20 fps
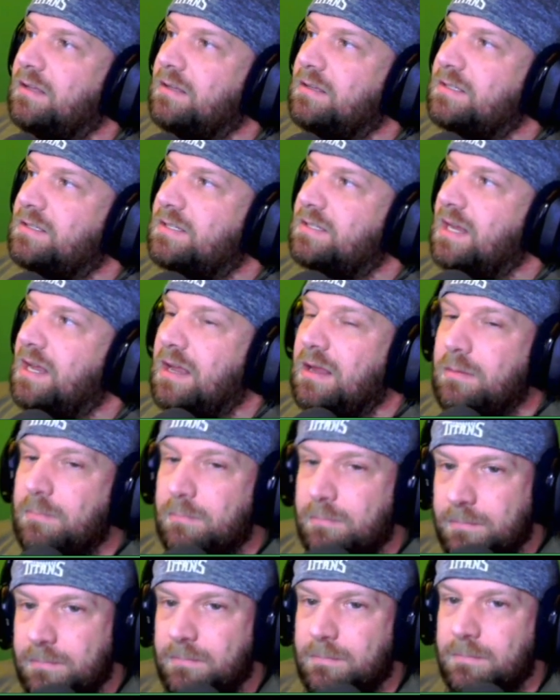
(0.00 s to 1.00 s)

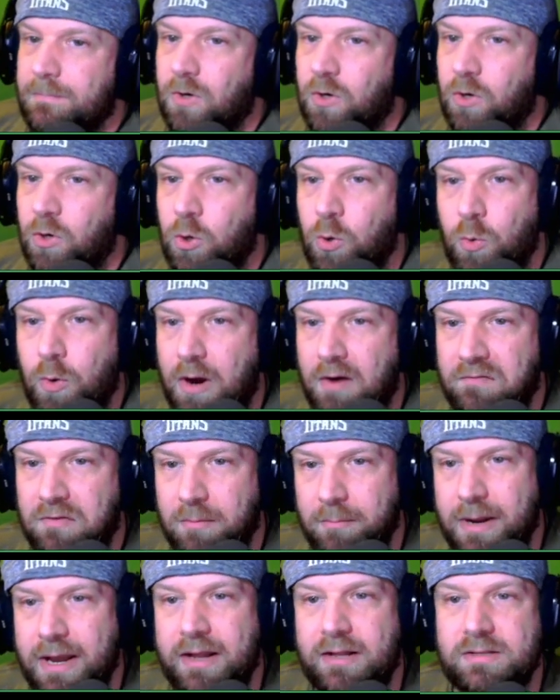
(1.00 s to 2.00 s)
Steam or
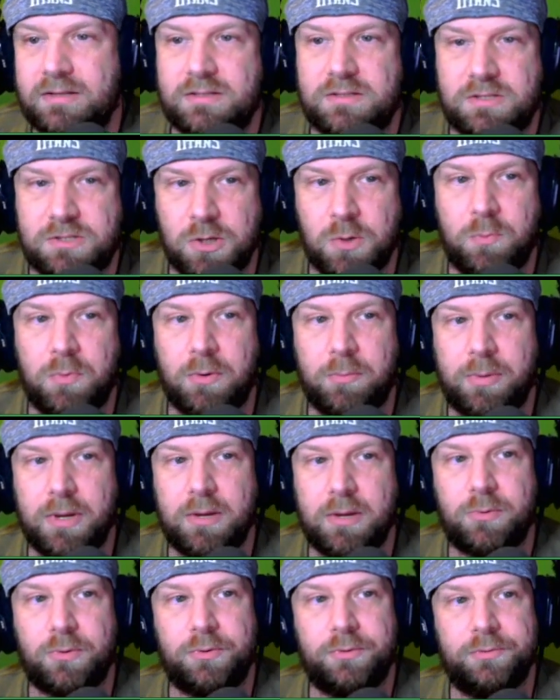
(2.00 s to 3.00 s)
whoever makes Super
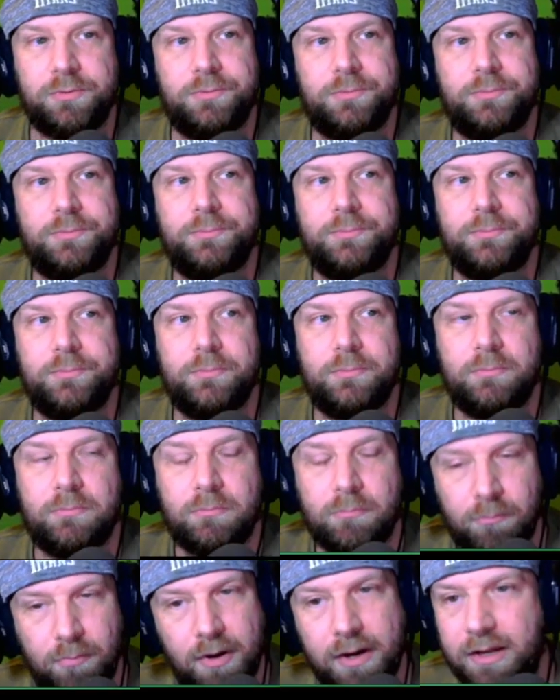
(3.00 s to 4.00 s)
People,
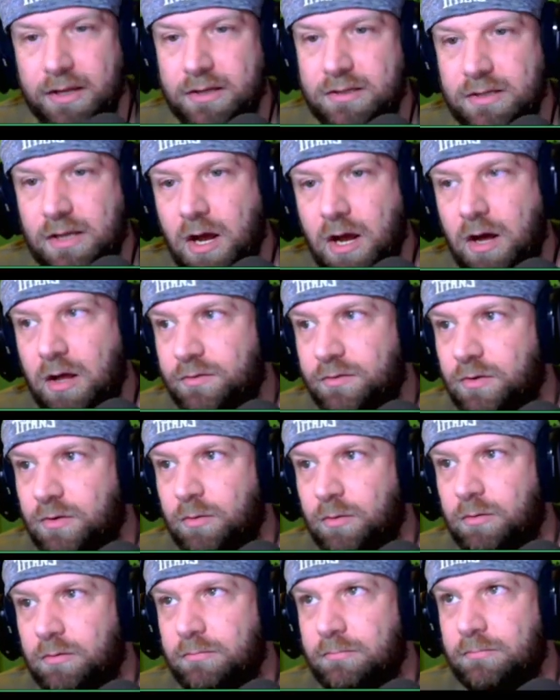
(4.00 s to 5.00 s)
bring it to
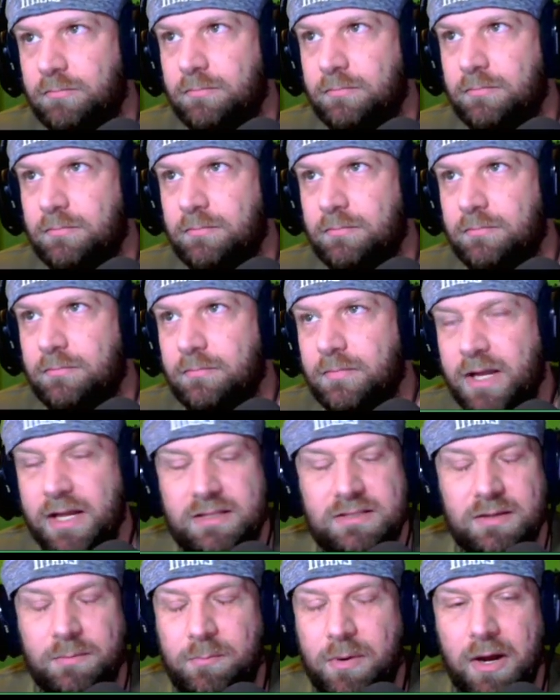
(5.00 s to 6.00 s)
console.
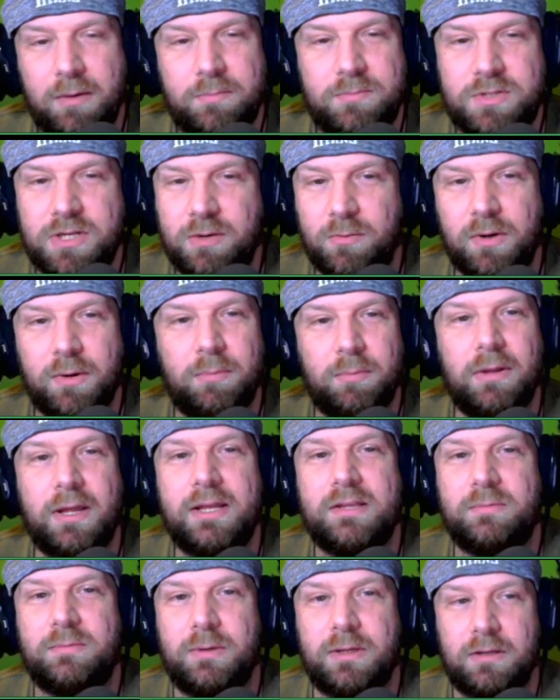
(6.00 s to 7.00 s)
It's a PUBG
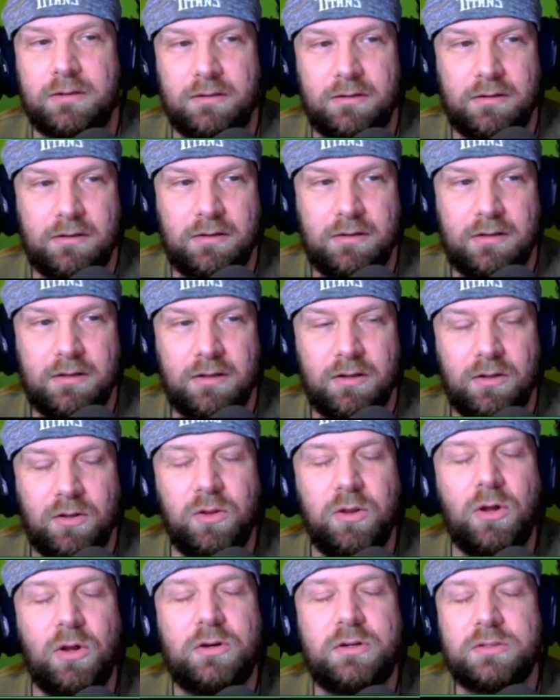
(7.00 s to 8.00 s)
replacement.
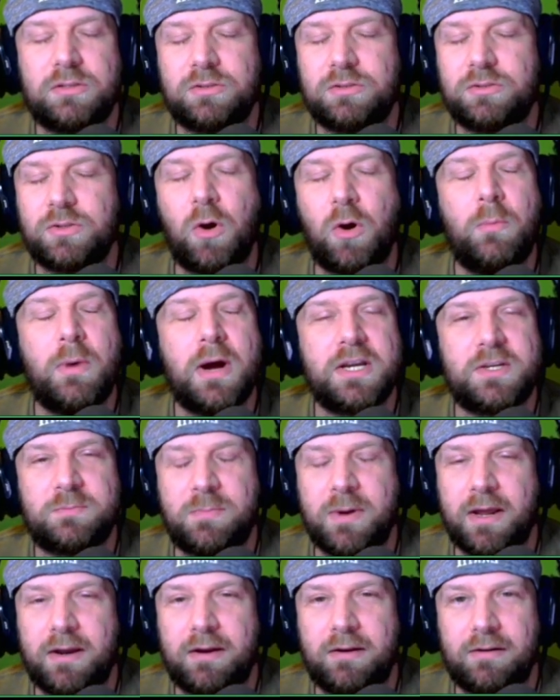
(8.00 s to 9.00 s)
Looks so
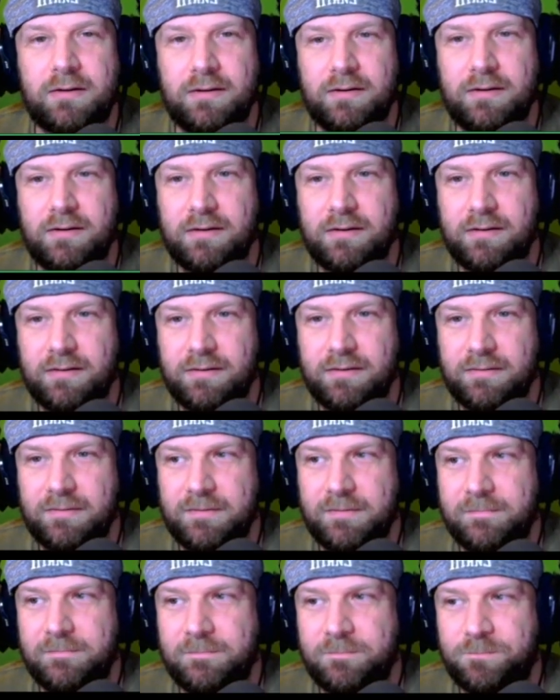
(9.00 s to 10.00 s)
much better.
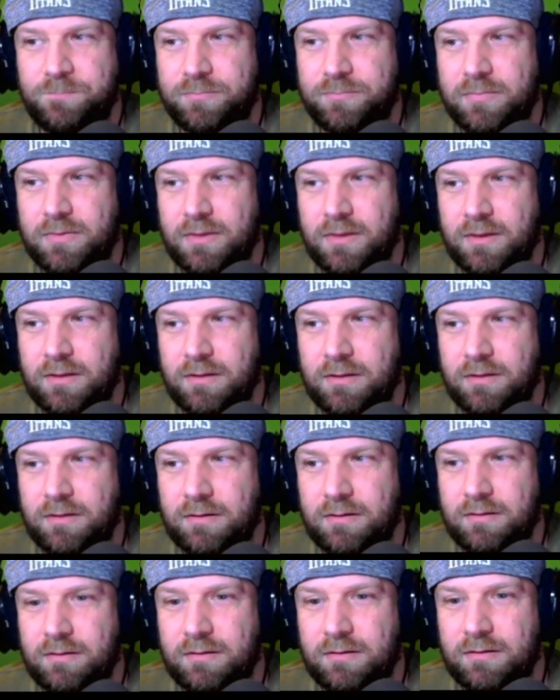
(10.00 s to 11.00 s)
Mm.
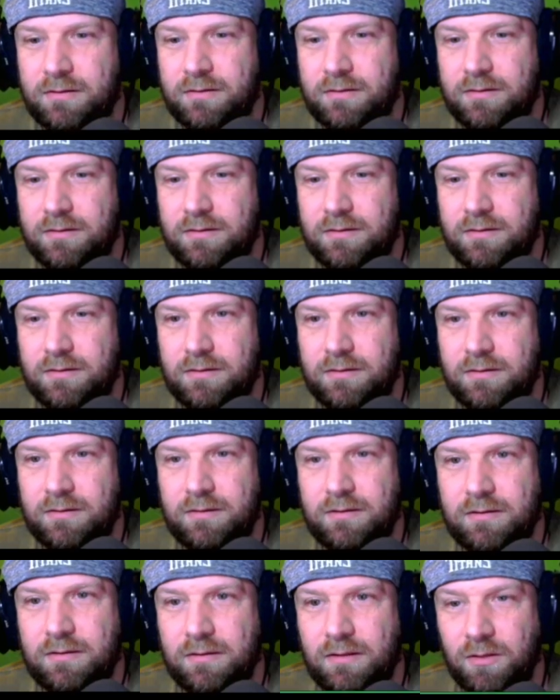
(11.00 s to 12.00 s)

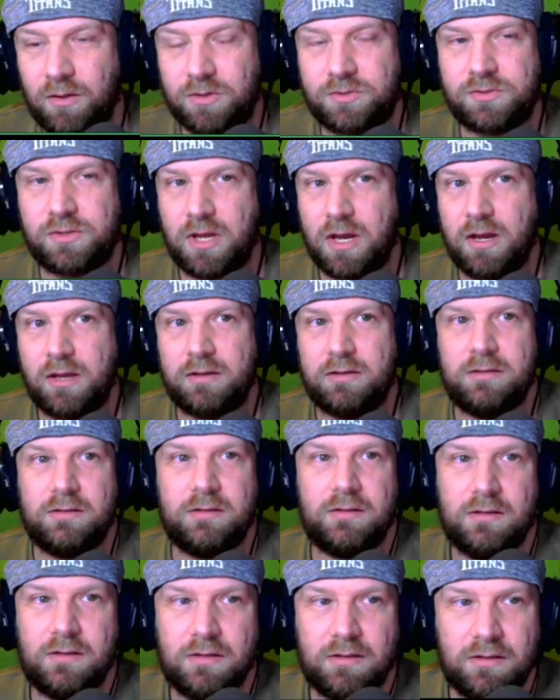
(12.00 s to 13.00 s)
Looks good.
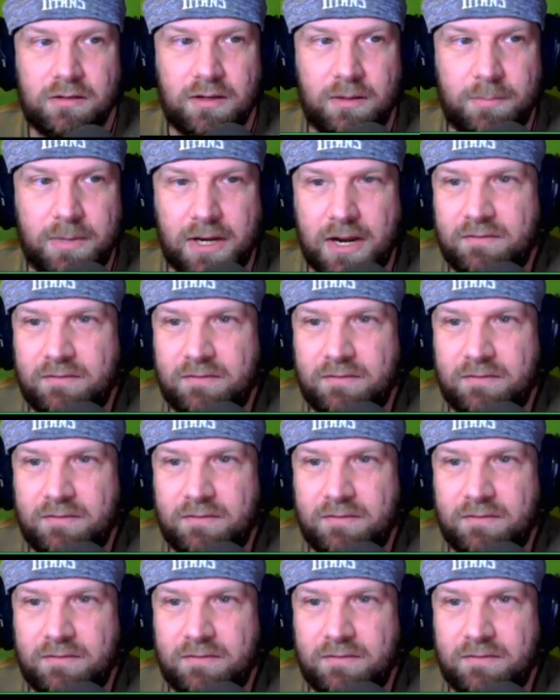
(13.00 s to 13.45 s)
I